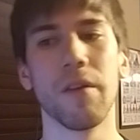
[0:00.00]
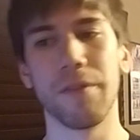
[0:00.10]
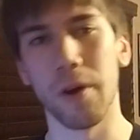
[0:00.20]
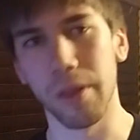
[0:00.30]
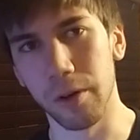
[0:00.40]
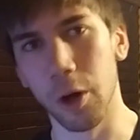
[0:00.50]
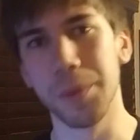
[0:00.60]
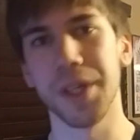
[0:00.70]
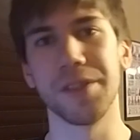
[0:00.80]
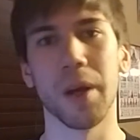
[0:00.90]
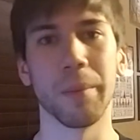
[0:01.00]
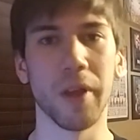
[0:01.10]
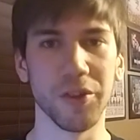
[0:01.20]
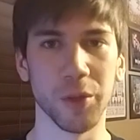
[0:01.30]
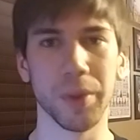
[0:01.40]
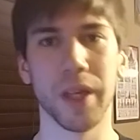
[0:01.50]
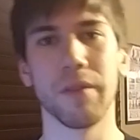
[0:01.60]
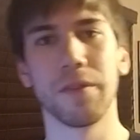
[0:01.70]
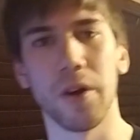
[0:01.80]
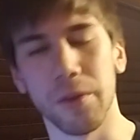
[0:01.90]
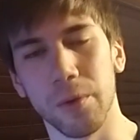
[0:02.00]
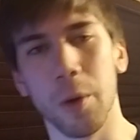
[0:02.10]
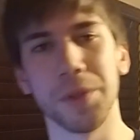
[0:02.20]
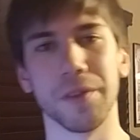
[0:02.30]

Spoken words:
Fall on the ropes, gets up, another super kick, fall on the ropes,